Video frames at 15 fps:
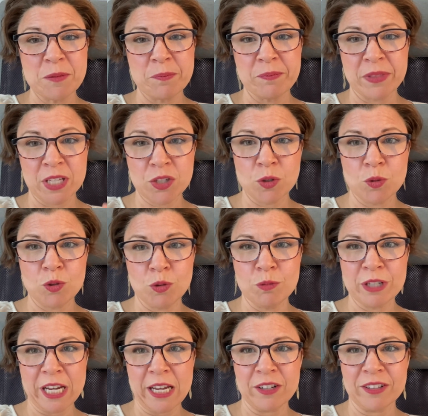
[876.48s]
This YouTube
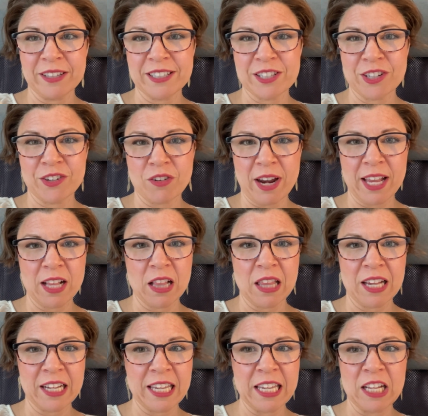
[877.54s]
channel is a great
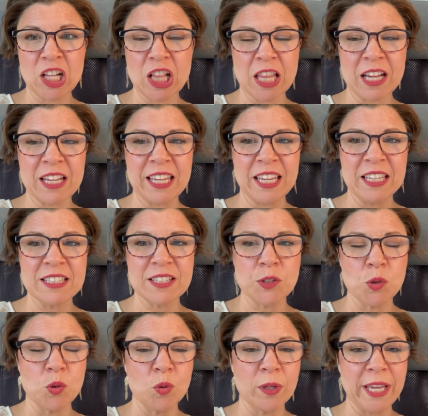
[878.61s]
clunky
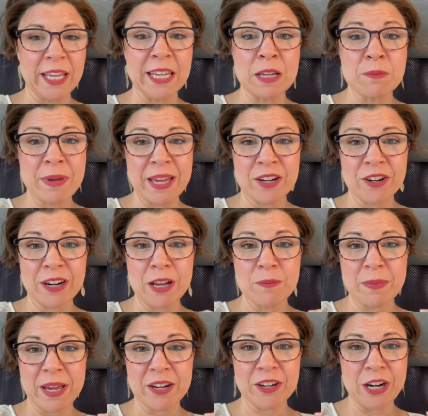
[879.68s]
to getting better and
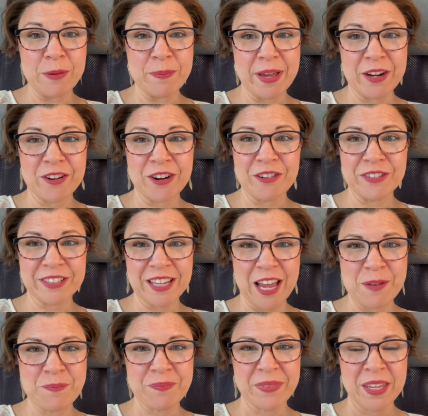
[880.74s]
better and better over
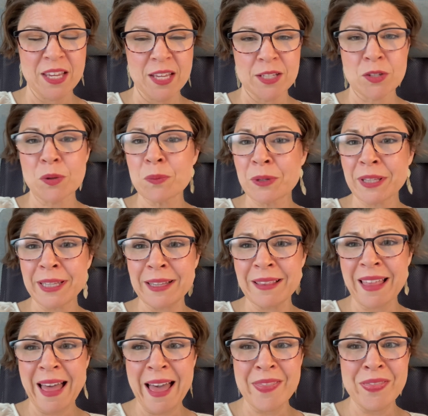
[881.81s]
time. So I'm really
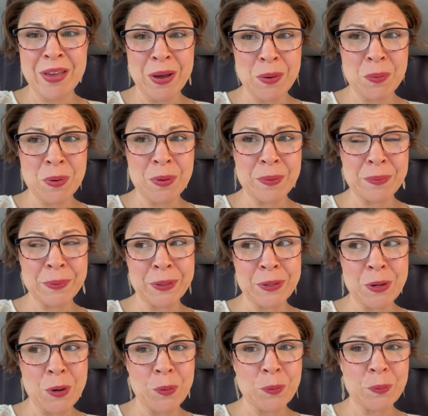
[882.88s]
glad that,
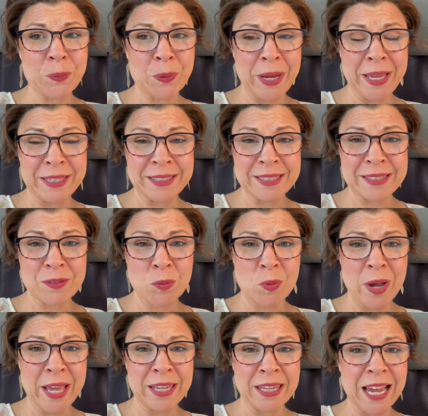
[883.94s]

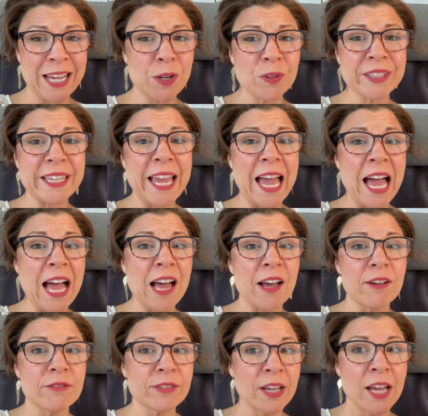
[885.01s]
when I only
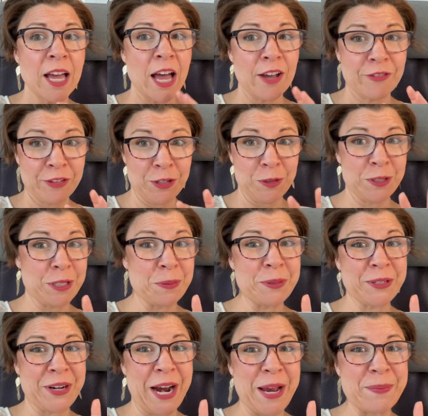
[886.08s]
have a few
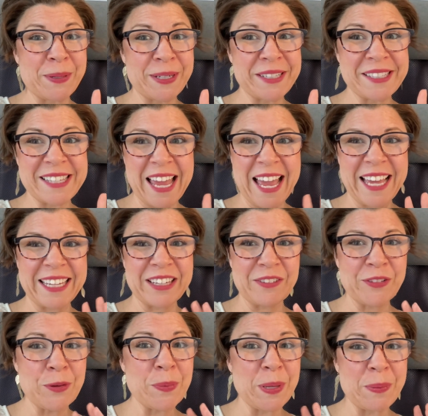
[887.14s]
subscribers and a
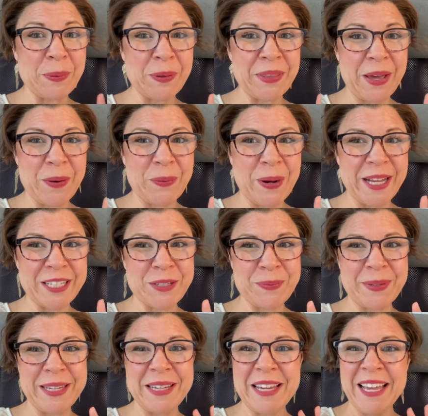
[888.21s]
few people that watch
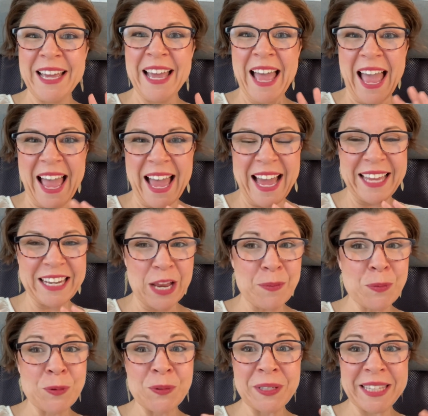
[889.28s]
me and
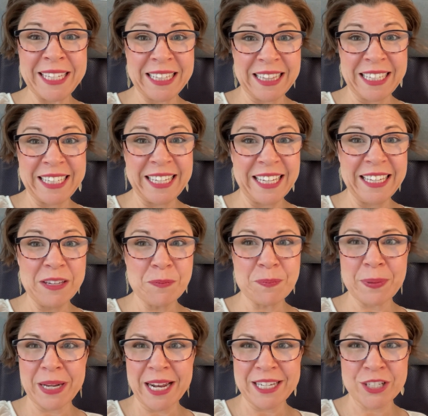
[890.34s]
I'm really clunky,
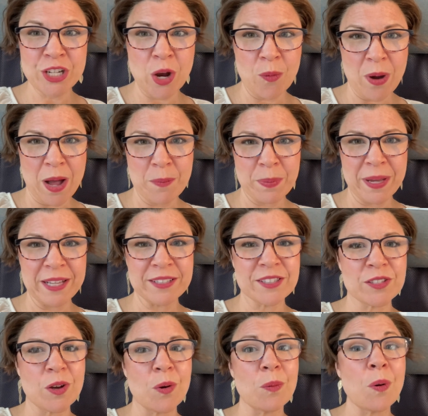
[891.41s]
but I show up. And
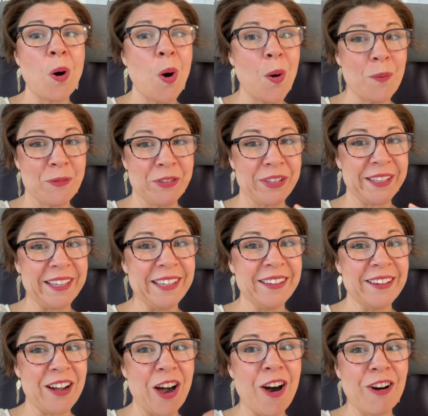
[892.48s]
so
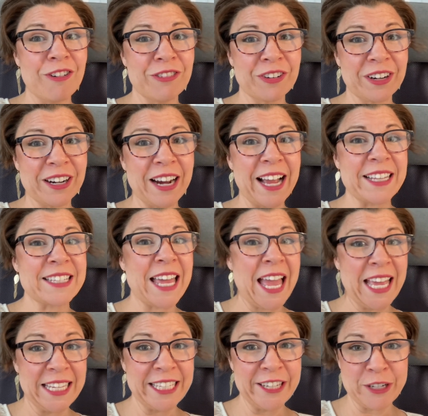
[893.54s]
hopefully over a
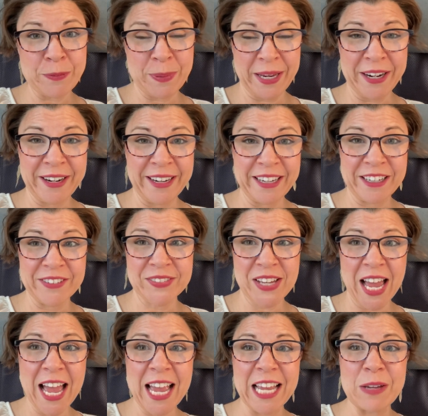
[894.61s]
10-year period of
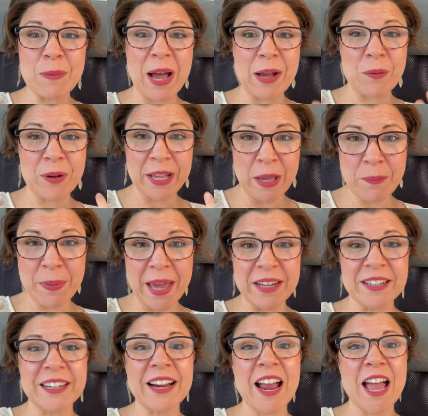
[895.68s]
time, I will get
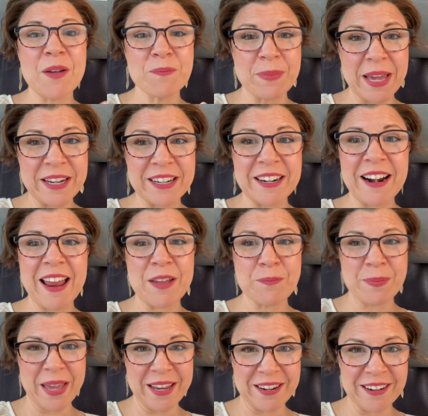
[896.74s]
better and better and
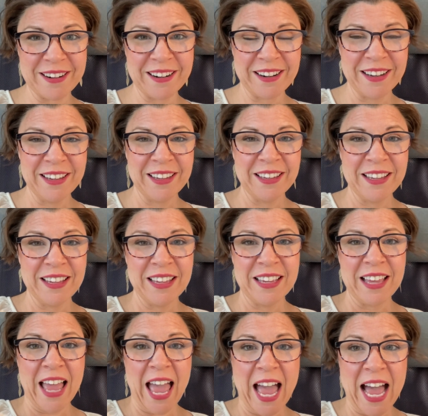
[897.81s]
better
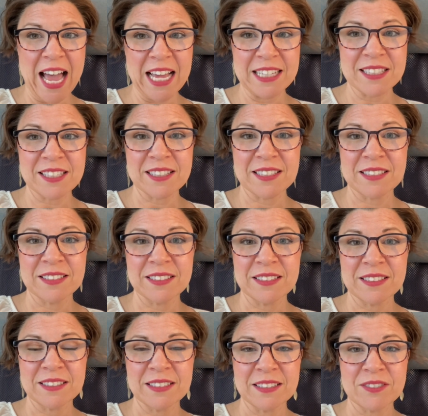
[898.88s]
at
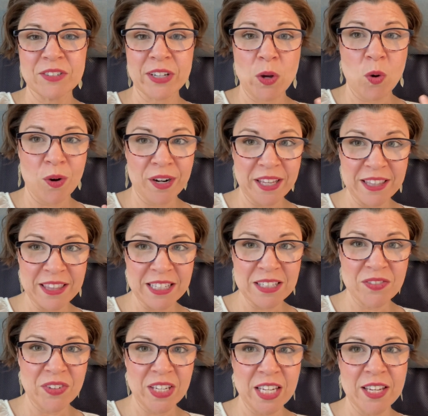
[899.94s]
recording these
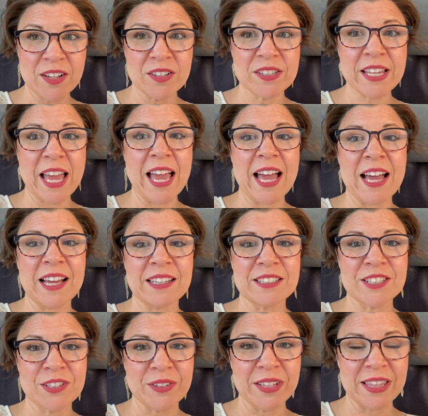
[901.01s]
videos and doing